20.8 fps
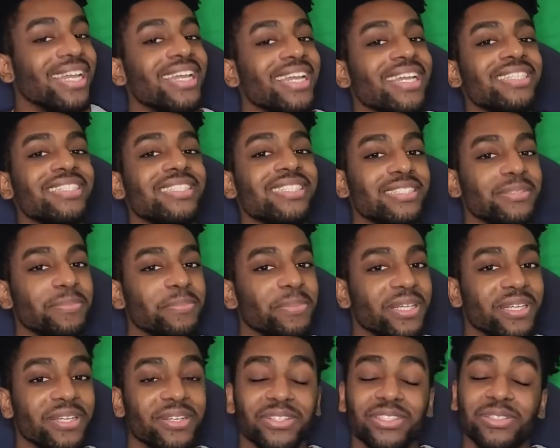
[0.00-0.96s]
Aces
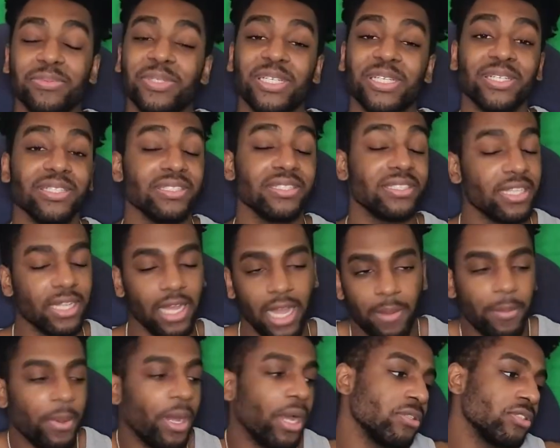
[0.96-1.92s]
players because
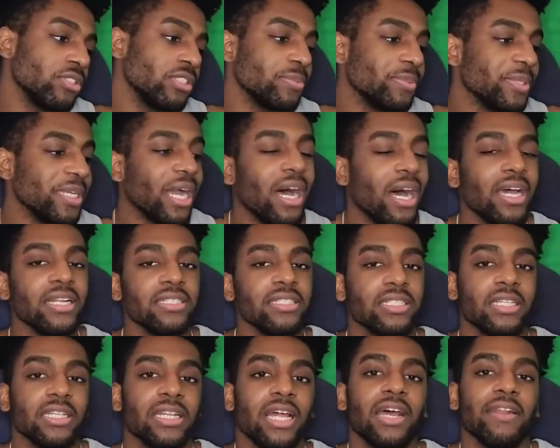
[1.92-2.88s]
I'll just be honest,
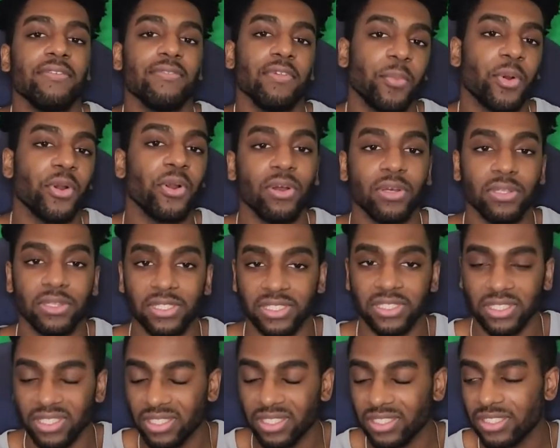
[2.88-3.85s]
a lot of them are on
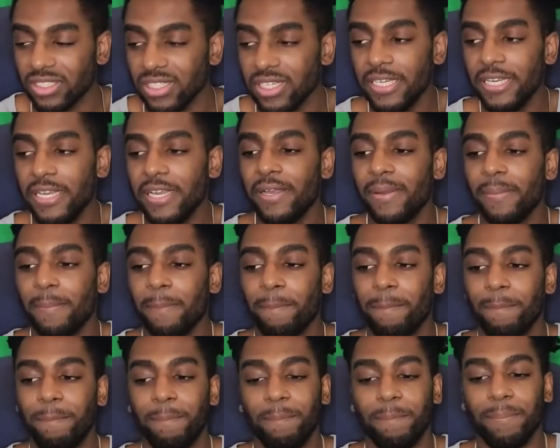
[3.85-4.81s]
this list.
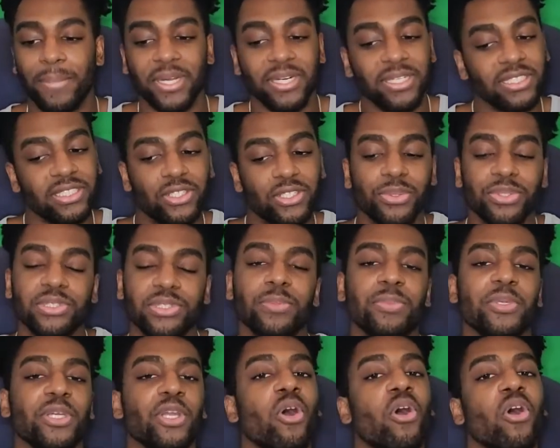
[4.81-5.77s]
But it's going to
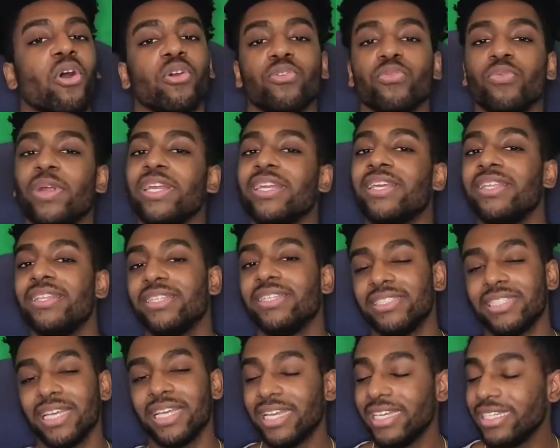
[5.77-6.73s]
be hard ranking
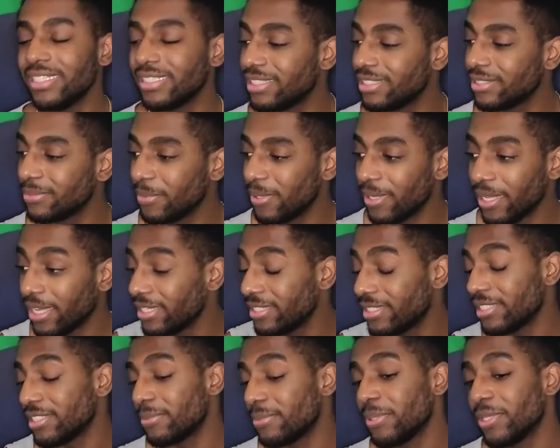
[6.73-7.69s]
these
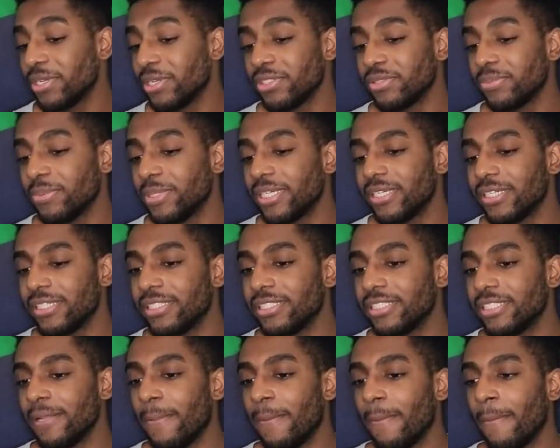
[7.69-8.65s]
Aces players because